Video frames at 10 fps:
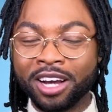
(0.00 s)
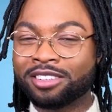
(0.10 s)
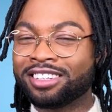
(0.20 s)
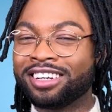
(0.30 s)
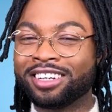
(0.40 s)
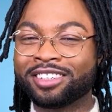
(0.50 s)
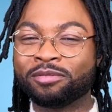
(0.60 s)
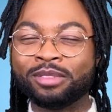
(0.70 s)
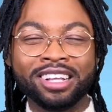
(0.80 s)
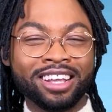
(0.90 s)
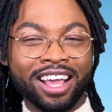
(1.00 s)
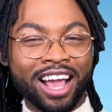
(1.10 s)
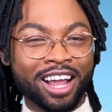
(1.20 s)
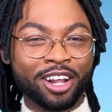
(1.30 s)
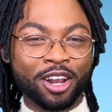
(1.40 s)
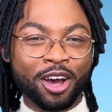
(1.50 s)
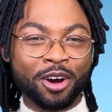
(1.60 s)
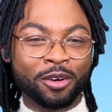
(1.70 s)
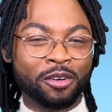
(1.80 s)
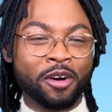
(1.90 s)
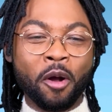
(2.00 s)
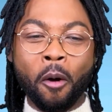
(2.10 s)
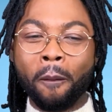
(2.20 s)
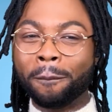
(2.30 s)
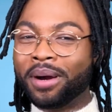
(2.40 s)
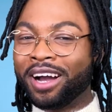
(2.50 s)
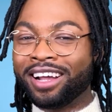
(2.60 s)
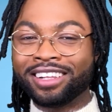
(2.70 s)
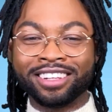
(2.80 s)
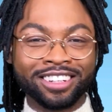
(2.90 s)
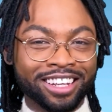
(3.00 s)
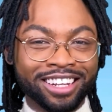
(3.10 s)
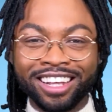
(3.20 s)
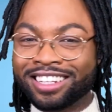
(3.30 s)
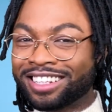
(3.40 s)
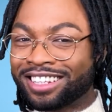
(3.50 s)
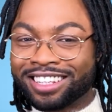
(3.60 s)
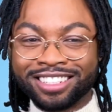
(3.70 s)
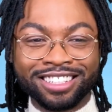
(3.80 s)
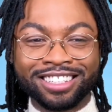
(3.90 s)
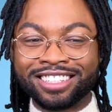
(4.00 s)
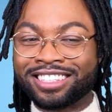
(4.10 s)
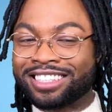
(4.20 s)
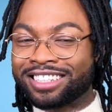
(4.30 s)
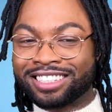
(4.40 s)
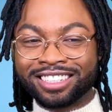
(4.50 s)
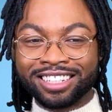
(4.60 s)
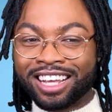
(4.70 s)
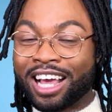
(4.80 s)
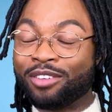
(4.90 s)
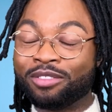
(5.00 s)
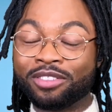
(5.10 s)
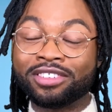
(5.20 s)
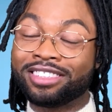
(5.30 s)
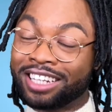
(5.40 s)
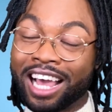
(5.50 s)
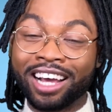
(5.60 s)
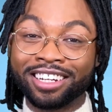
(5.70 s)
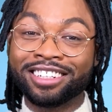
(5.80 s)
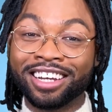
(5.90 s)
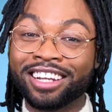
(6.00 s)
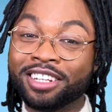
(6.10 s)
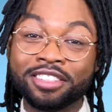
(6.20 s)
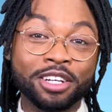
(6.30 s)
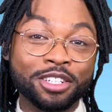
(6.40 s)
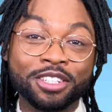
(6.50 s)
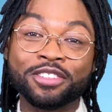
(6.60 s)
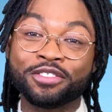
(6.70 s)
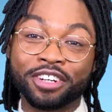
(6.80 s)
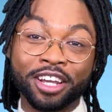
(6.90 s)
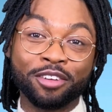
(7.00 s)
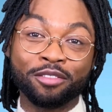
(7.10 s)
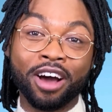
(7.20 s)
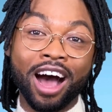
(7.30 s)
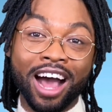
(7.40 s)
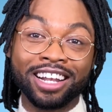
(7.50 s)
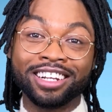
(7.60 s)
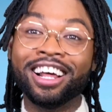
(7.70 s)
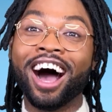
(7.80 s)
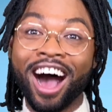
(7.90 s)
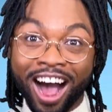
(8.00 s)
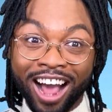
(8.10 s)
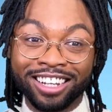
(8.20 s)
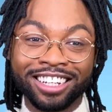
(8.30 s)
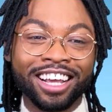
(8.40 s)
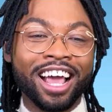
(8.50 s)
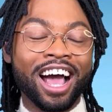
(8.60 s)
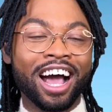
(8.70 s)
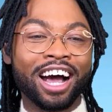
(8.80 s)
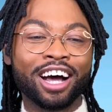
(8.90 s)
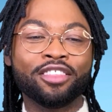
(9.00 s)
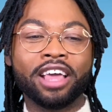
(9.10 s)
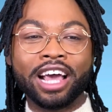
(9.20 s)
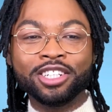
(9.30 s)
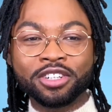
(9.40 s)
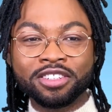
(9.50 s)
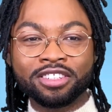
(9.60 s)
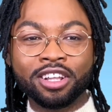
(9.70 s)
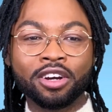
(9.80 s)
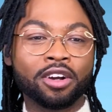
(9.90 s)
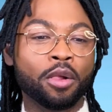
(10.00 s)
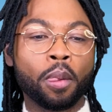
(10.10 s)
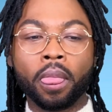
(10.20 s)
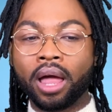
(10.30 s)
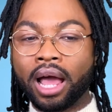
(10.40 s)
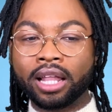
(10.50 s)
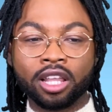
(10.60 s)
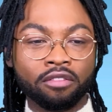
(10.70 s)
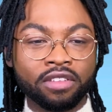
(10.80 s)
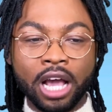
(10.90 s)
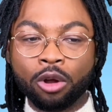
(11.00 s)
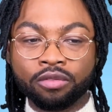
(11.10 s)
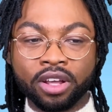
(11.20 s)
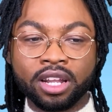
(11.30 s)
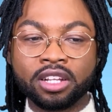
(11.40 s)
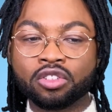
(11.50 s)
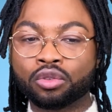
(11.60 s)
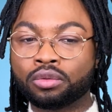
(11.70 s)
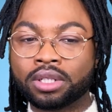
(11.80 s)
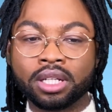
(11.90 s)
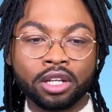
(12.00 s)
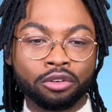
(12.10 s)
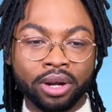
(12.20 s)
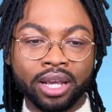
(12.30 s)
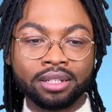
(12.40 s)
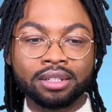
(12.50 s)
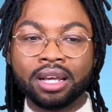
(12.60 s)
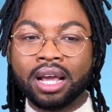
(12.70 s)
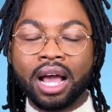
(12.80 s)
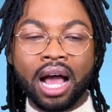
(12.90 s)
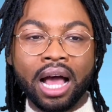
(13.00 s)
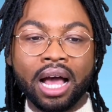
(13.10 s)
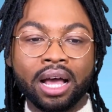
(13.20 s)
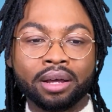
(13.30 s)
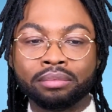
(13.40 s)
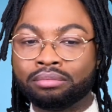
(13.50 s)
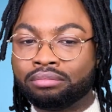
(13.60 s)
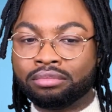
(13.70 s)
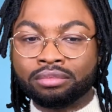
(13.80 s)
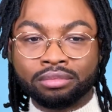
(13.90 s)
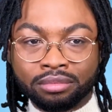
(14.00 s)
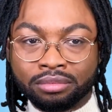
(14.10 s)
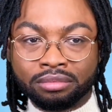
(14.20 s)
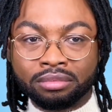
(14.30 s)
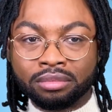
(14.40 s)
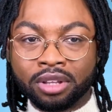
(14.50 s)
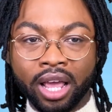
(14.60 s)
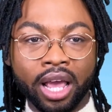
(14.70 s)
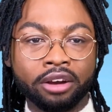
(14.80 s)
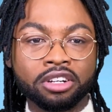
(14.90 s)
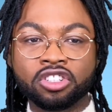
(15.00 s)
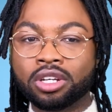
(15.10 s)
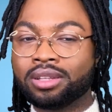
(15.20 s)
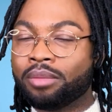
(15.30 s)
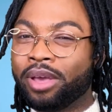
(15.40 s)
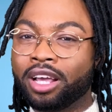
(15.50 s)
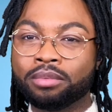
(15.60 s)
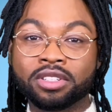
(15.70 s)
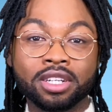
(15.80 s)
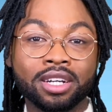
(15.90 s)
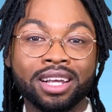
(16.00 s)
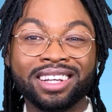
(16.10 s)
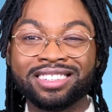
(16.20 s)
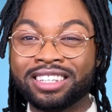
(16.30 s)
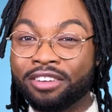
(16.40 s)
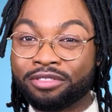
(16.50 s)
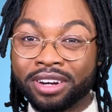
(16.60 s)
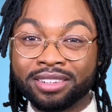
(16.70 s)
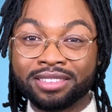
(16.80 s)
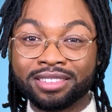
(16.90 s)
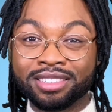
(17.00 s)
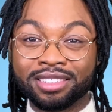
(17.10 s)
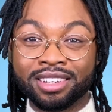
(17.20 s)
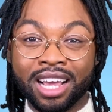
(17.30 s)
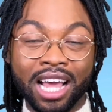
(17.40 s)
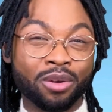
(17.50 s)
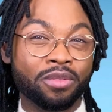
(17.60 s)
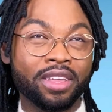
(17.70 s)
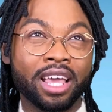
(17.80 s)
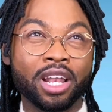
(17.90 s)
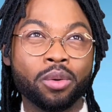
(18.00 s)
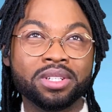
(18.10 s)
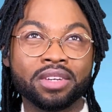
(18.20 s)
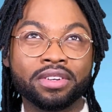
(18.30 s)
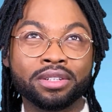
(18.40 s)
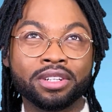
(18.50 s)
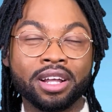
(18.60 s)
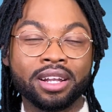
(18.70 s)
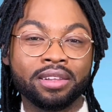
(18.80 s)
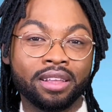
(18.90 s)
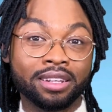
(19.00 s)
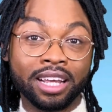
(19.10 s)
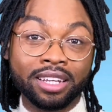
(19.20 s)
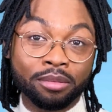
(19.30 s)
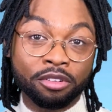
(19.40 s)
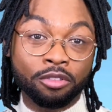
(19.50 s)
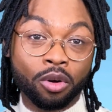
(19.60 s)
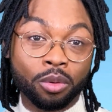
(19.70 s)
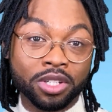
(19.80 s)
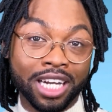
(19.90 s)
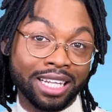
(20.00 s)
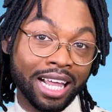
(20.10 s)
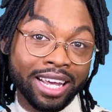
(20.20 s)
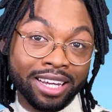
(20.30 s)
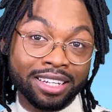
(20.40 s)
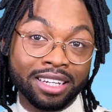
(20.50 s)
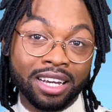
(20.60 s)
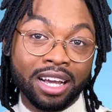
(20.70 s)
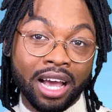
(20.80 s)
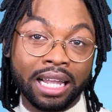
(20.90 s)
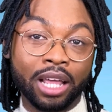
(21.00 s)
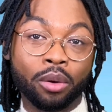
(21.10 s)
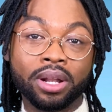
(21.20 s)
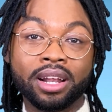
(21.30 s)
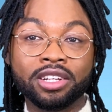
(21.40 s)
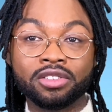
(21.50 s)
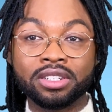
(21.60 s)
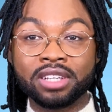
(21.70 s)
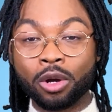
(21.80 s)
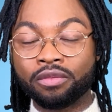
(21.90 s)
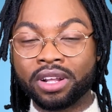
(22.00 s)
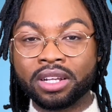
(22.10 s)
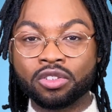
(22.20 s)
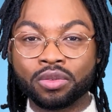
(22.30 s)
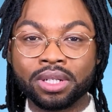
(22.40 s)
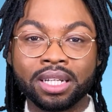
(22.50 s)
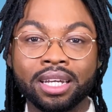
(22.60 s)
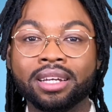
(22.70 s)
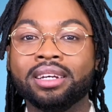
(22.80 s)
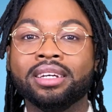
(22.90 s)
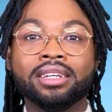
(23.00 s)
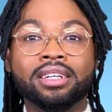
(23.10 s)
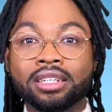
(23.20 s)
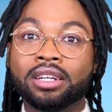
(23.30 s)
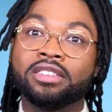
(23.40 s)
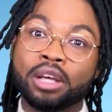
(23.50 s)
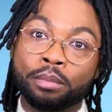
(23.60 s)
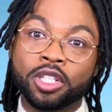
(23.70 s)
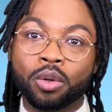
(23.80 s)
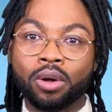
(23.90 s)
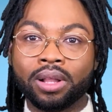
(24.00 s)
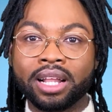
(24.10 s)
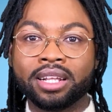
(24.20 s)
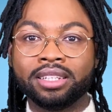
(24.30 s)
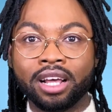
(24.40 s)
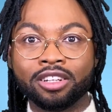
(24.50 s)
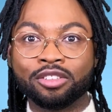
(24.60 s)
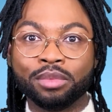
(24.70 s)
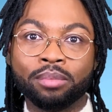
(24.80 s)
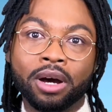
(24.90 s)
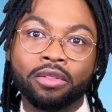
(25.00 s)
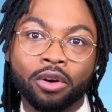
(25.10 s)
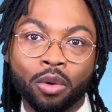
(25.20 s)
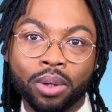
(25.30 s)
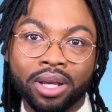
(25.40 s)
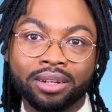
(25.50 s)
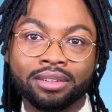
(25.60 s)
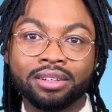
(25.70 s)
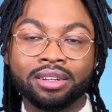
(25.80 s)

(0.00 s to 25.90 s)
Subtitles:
I was like, I don't know. But looking at this, yeah, Alyssa Hunter is freaking hot. Hot. The entrance look, I love the outfit. It's really great. The hair is good, the makeup's good, it's different. I don't think anyone's ever done anything like it before, which I like. I like when an entrance outfit is really conceptual and it tells me about the queen.